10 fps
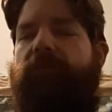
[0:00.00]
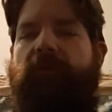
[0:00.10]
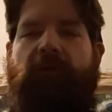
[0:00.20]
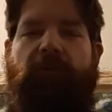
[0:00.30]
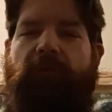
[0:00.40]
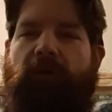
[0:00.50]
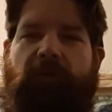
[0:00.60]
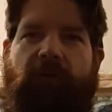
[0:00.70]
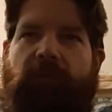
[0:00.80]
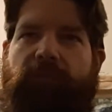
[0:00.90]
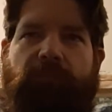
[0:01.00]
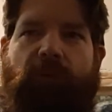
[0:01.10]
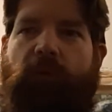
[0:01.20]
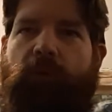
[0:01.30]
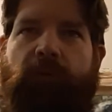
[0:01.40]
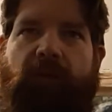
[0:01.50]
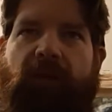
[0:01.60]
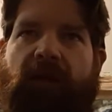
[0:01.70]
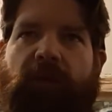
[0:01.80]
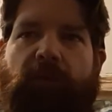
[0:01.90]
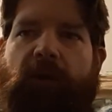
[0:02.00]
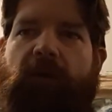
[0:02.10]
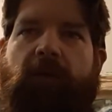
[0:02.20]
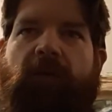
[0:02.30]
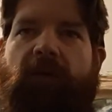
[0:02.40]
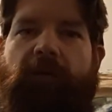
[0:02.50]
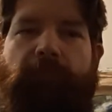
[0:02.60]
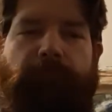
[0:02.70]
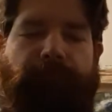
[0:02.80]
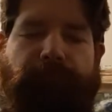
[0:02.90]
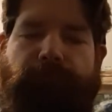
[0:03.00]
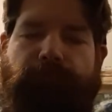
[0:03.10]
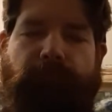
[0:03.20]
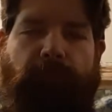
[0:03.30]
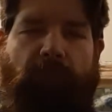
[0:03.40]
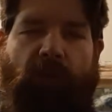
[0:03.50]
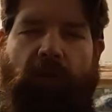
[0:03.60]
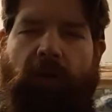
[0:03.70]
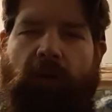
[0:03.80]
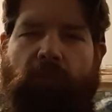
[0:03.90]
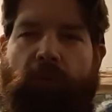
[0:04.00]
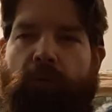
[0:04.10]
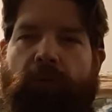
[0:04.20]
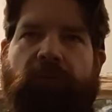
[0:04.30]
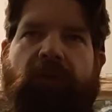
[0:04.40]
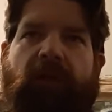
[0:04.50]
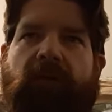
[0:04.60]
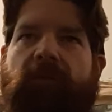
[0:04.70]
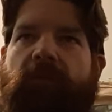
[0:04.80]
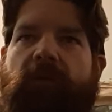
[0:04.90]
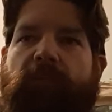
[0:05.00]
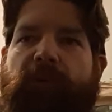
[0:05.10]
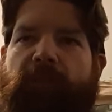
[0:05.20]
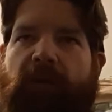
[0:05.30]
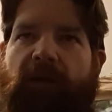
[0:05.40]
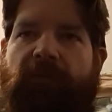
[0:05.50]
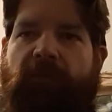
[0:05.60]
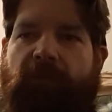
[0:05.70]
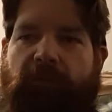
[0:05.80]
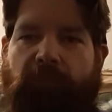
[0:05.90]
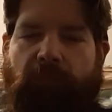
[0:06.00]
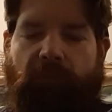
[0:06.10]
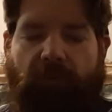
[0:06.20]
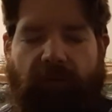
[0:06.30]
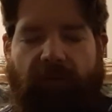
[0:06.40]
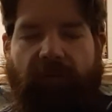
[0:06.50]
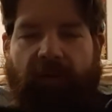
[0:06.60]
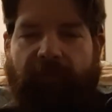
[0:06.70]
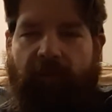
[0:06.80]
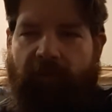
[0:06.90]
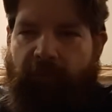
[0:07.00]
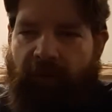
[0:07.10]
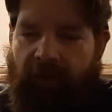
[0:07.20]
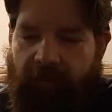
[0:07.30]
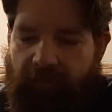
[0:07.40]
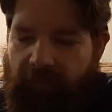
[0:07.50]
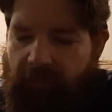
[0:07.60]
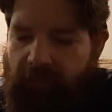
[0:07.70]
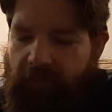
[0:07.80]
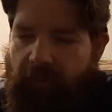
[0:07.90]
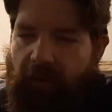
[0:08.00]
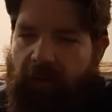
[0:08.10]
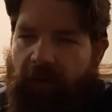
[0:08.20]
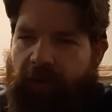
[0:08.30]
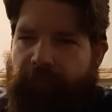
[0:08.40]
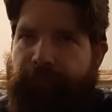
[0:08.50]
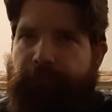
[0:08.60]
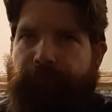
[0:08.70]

you know, all these old antiquated type roles that, you know, people have to think they have to live by. Um,